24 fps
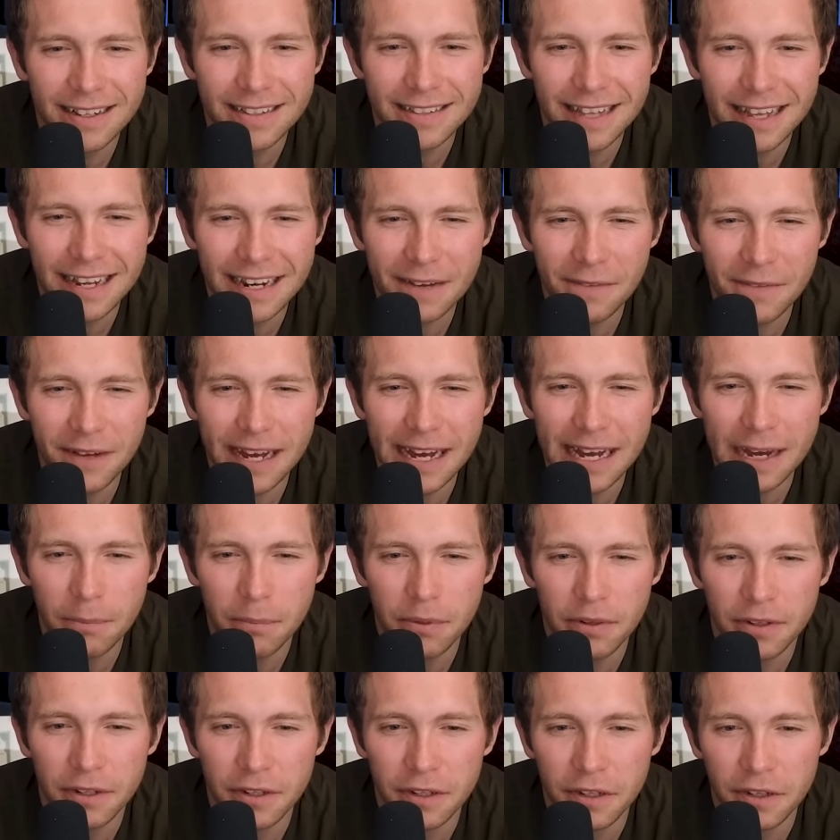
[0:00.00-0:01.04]
Has that ever
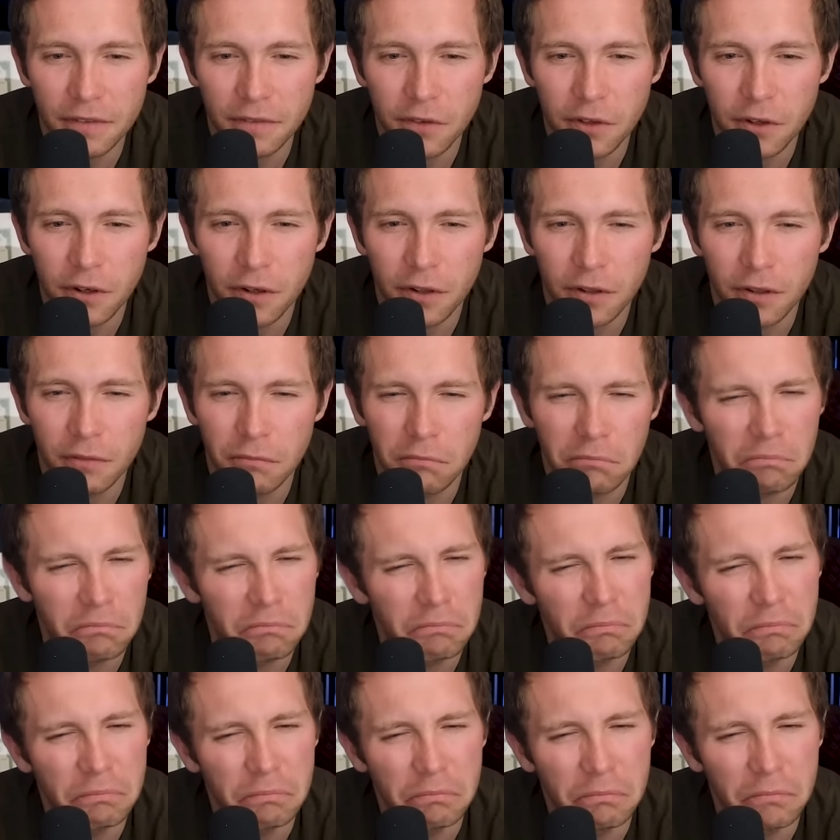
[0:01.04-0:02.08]
happened and you've gone,
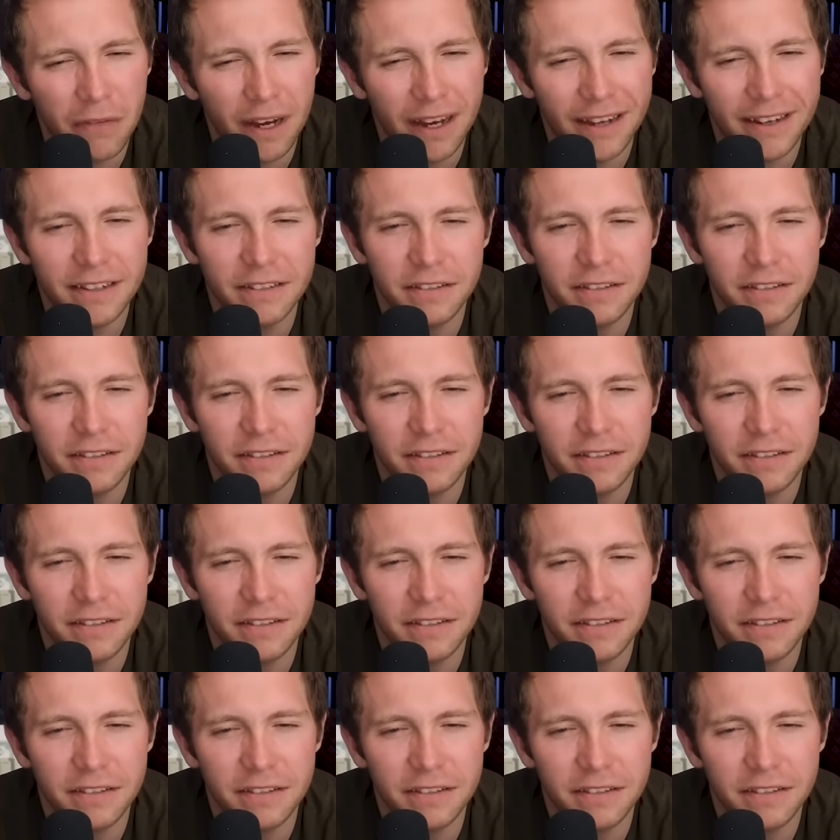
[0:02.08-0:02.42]
I